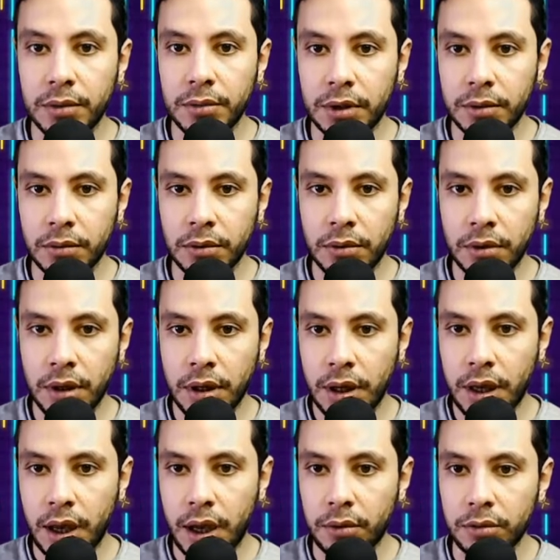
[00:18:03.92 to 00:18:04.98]
people?
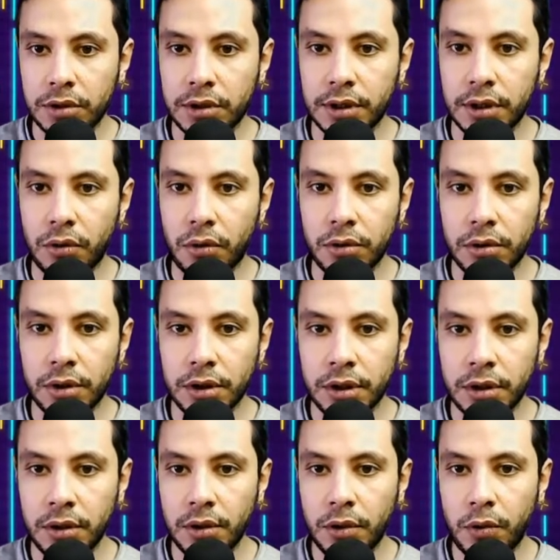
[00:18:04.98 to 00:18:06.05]
I will say
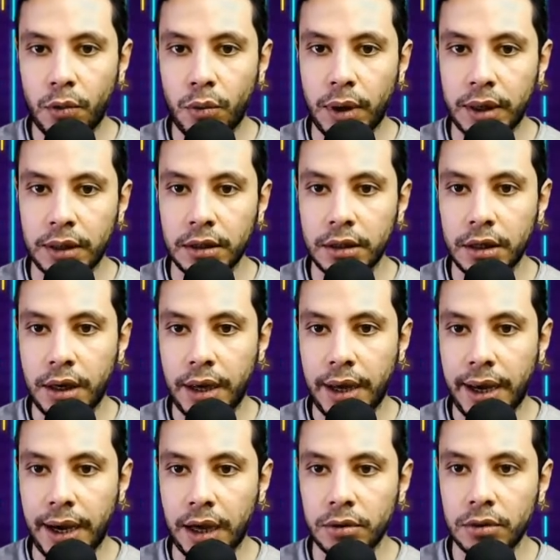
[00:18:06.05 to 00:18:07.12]
only one
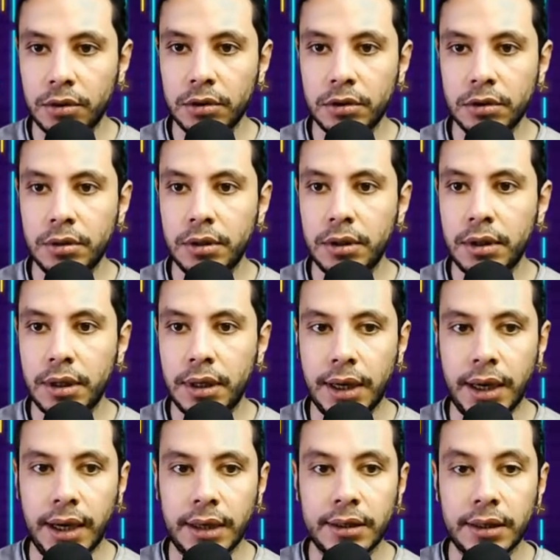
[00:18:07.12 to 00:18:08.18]
adult,
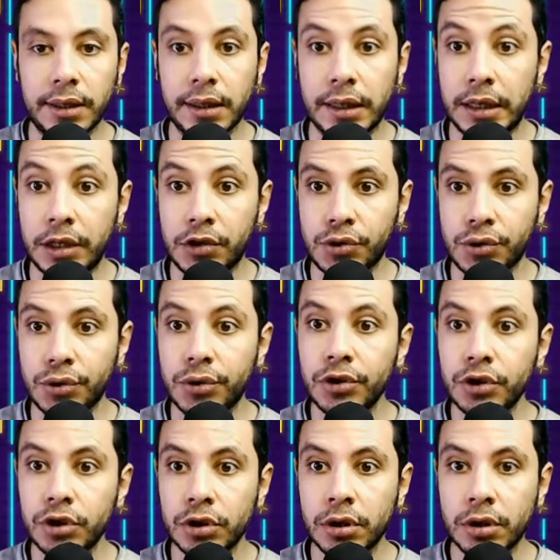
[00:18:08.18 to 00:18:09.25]
and click search.